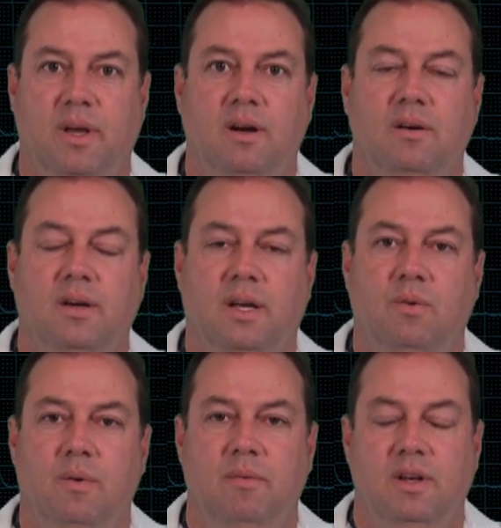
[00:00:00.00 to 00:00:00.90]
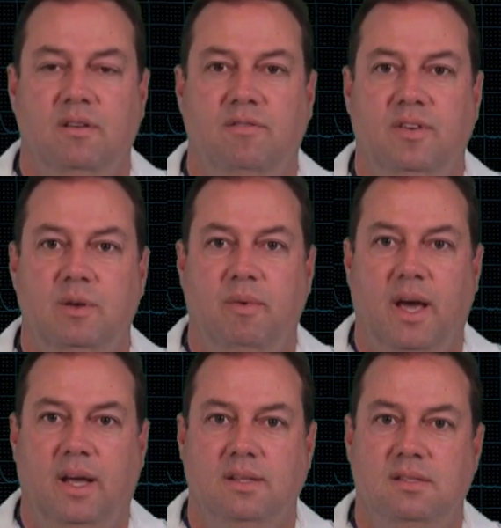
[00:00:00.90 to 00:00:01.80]
better equipment and
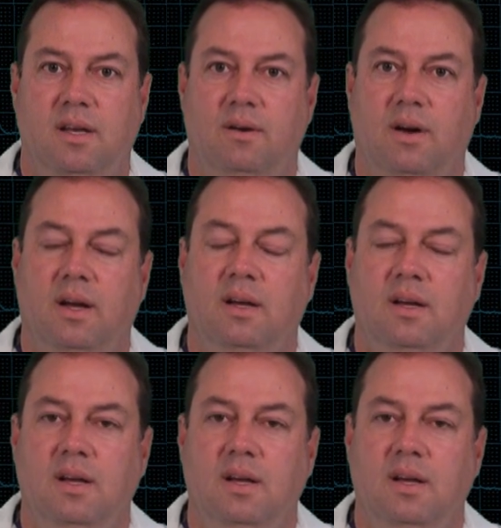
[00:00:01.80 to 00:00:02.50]
feedback, etc.